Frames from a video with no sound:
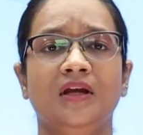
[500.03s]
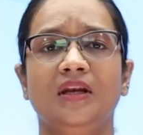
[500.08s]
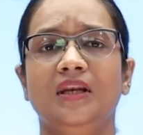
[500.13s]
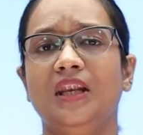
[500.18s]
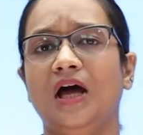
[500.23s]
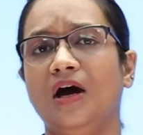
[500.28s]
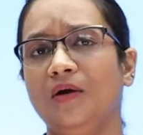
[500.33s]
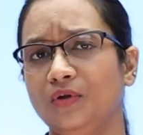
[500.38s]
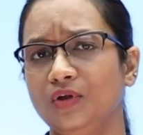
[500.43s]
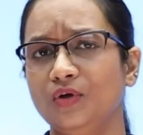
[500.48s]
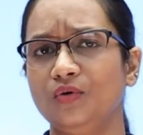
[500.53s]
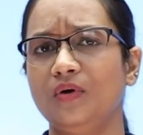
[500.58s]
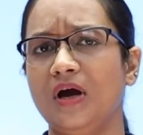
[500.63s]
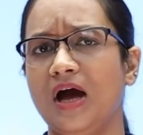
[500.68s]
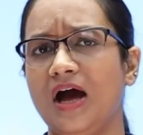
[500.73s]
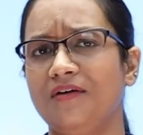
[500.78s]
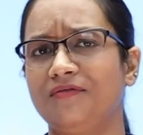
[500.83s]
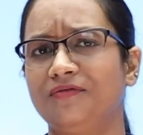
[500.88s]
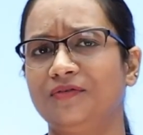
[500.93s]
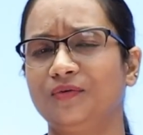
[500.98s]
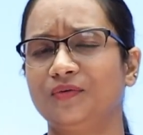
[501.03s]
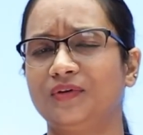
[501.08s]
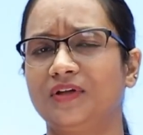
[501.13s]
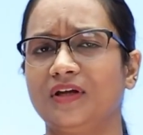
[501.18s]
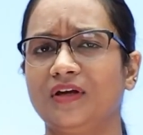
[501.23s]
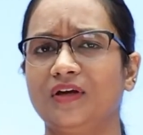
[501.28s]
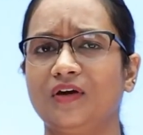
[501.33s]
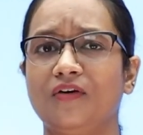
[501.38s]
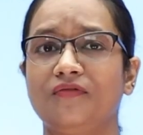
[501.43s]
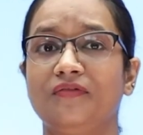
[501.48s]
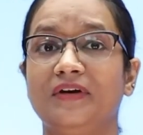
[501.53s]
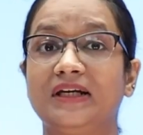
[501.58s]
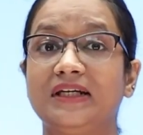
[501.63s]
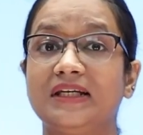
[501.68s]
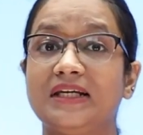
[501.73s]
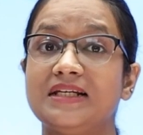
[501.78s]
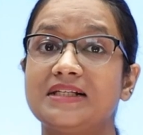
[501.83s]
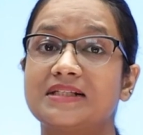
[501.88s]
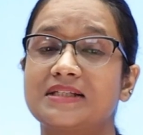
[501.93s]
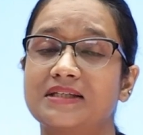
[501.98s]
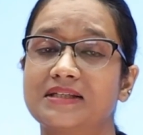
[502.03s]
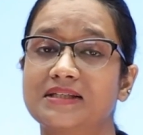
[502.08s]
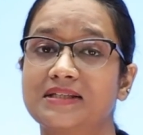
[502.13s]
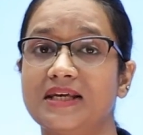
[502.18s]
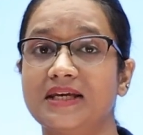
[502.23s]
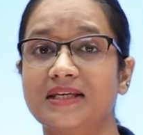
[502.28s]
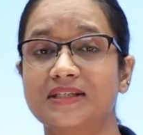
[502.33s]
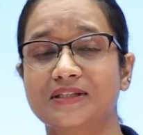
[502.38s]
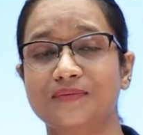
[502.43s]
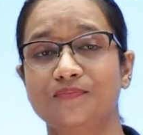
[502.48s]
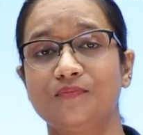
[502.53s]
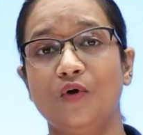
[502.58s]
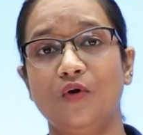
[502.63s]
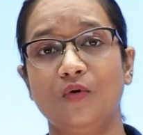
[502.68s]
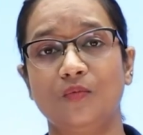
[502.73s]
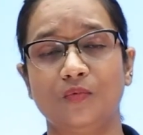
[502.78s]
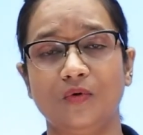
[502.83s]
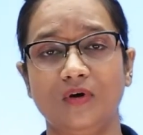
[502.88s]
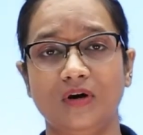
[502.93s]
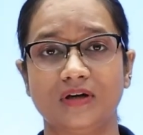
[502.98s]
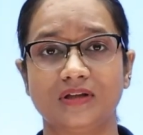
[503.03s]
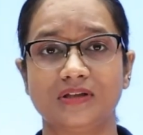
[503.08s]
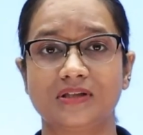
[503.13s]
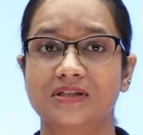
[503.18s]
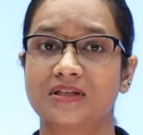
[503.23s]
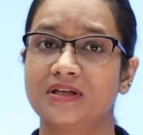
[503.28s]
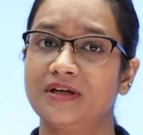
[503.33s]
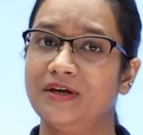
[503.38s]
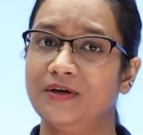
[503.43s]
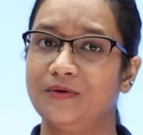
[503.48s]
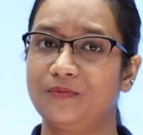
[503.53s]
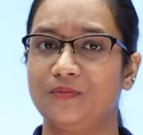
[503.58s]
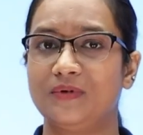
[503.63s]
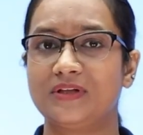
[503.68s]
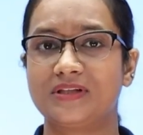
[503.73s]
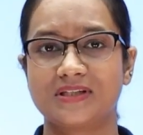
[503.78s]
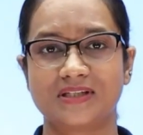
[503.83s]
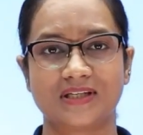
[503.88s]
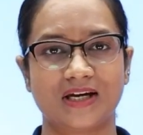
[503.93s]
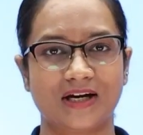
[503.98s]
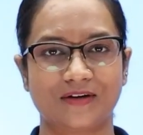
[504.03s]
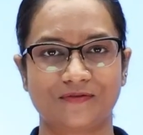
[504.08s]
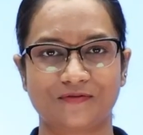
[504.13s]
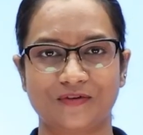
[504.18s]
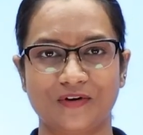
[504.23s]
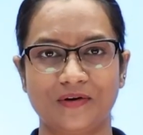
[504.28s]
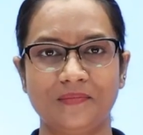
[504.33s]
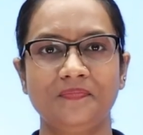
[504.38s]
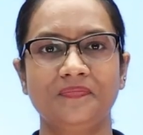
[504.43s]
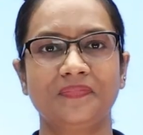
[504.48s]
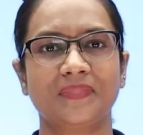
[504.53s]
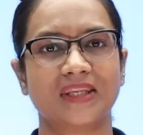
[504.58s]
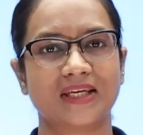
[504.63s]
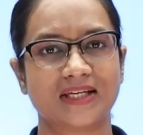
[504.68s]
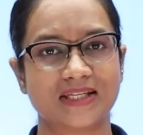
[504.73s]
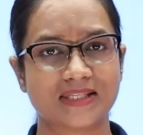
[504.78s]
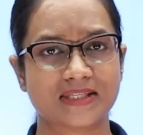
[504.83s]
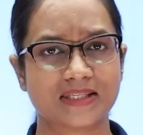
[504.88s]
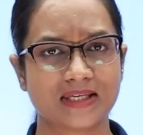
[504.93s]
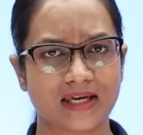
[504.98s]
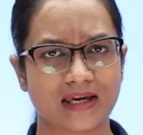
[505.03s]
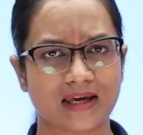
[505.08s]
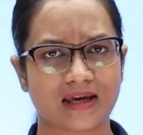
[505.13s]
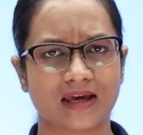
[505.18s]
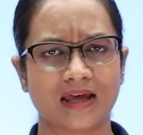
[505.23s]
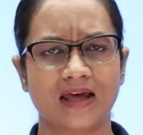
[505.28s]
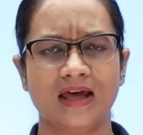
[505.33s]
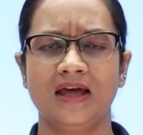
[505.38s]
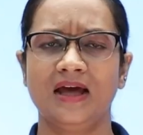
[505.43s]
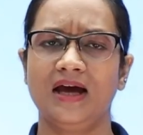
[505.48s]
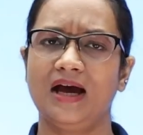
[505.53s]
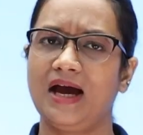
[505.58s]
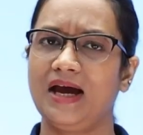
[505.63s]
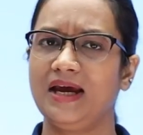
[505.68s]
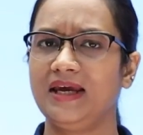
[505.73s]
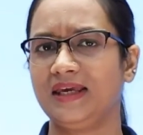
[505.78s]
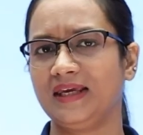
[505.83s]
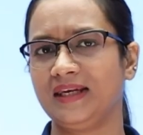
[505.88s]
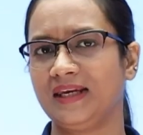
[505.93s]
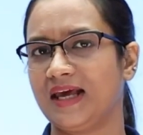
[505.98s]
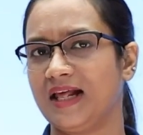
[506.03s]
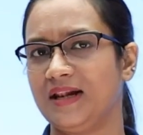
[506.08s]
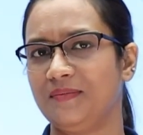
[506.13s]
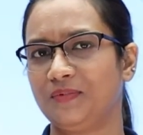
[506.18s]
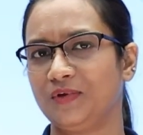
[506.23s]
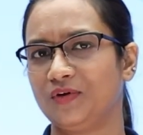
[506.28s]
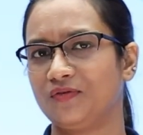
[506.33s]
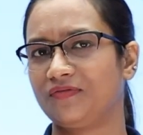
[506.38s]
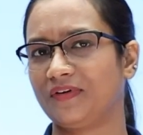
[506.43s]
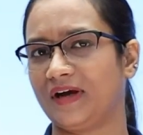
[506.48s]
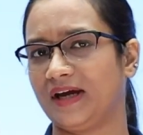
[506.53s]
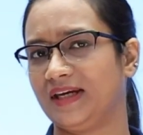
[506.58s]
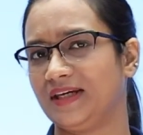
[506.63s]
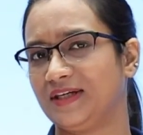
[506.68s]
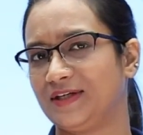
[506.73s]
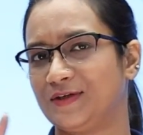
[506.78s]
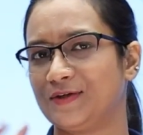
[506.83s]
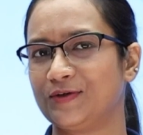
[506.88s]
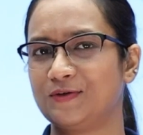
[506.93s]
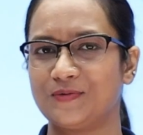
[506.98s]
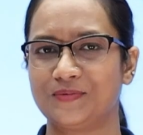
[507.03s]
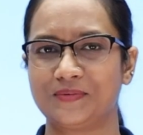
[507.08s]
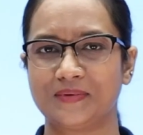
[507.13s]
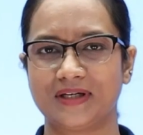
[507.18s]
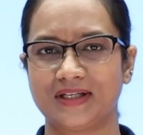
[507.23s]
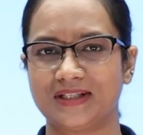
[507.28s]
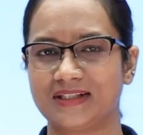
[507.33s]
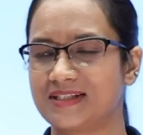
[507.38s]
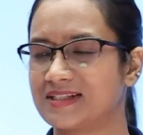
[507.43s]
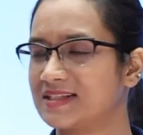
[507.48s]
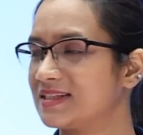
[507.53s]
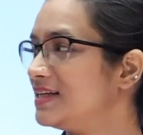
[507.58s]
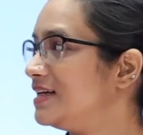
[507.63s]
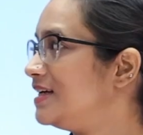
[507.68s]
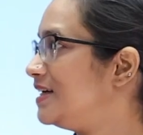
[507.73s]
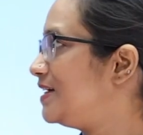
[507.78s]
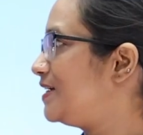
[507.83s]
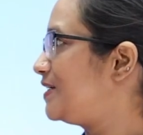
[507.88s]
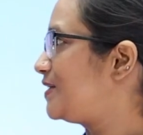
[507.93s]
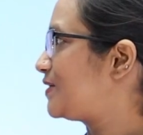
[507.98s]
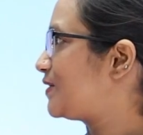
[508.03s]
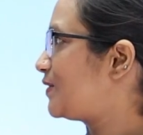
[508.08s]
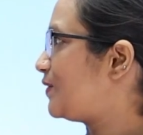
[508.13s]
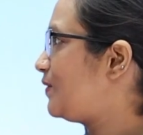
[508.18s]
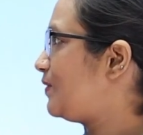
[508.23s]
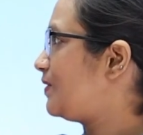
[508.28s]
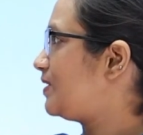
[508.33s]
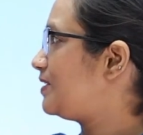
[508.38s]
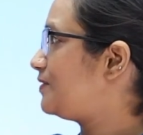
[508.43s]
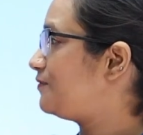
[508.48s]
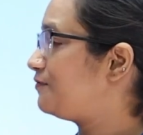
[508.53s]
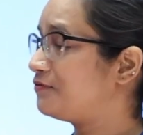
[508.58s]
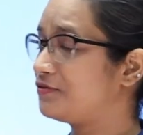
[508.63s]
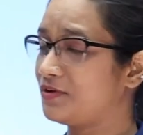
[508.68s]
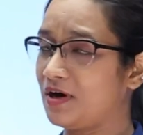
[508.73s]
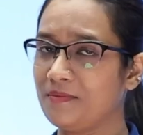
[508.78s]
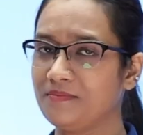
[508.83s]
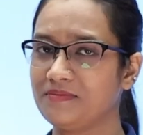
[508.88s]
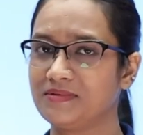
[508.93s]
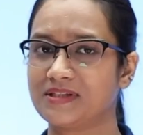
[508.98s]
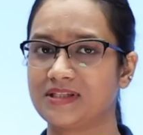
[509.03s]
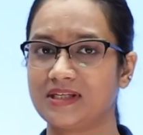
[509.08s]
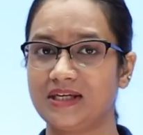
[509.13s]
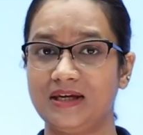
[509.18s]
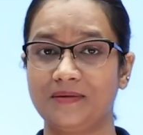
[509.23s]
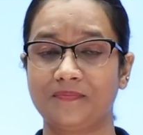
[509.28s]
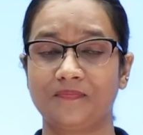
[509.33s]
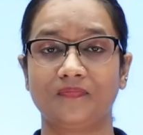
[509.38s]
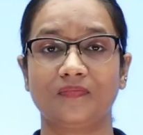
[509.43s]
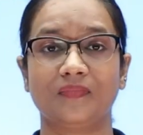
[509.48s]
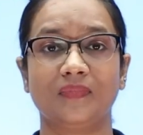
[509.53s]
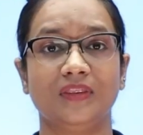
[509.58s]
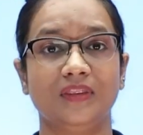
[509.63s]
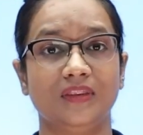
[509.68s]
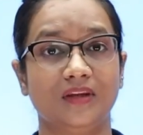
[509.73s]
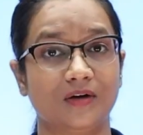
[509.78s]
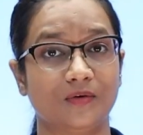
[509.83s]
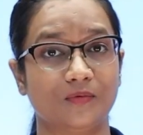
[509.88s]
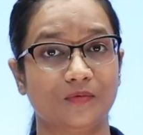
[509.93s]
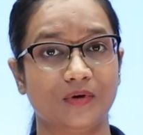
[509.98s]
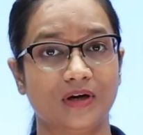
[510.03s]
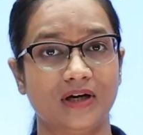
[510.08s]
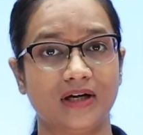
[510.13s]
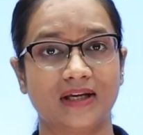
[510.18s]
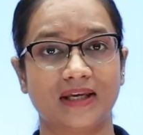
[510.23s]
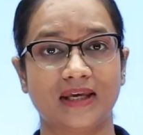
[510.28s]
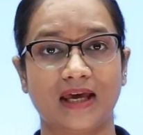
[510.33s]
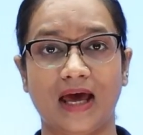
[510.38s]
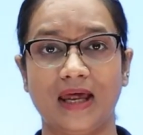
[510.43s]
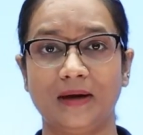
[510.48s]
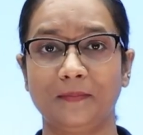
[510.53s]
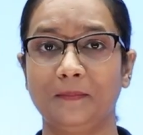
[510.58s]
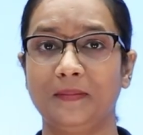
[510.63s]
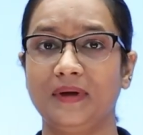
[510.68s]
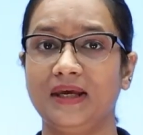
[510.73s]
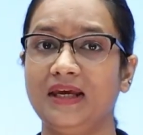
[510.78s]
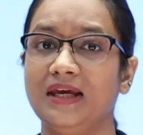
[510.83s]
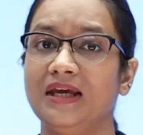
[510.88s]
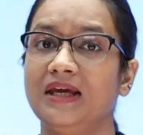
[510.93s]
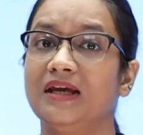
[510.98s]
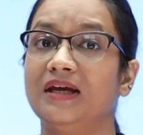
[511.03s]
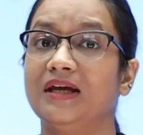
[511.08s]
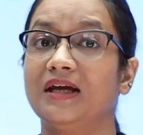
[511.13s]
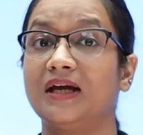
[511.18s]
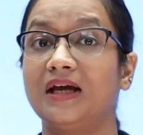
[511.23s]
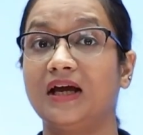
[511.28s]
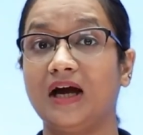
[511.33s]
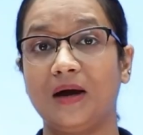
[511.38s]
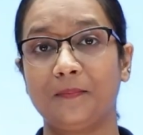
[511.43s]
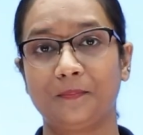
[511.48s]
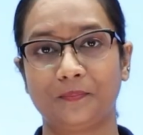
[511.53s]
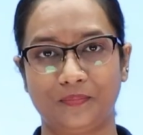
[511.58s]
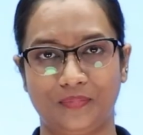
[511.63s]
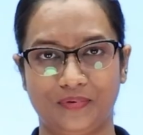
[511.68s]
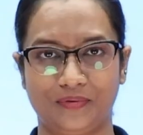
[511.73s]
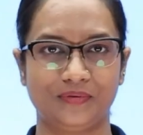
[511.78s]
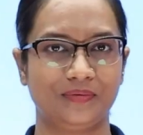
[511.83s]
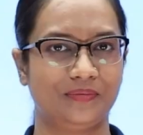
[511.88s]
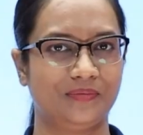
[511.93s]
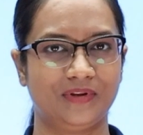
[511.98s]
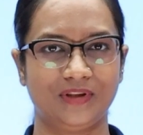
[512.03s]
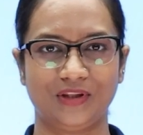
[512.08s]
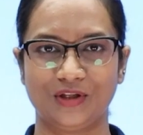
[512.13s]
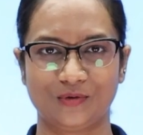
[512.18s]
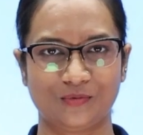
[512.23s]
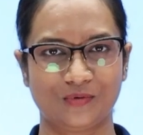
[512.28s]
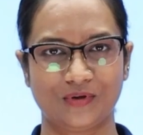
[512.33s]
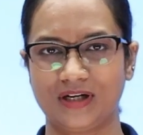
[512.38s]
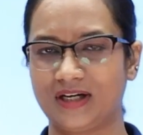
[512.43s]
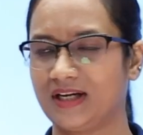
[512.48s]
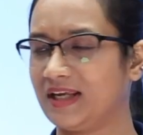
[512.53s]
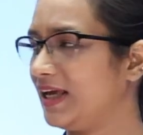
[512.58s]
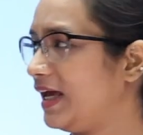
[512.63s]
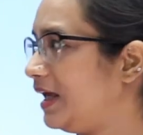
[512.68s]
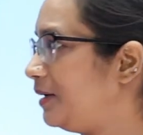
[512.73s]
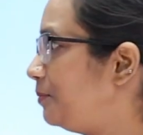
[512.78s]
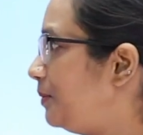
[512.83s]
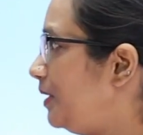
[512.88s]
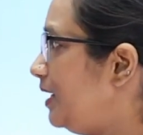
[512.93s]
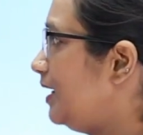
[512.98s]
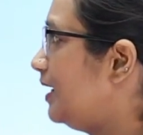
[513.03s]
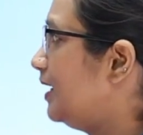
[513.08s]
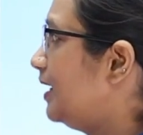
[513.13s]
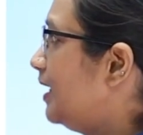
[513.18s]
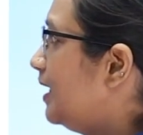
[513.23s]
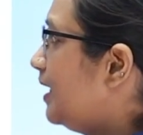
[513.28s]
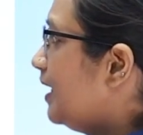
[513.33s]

Now, you have to think of at least 6 more words which start from C. I can help you find 2 words. So, from C, the word can be cup. The word can be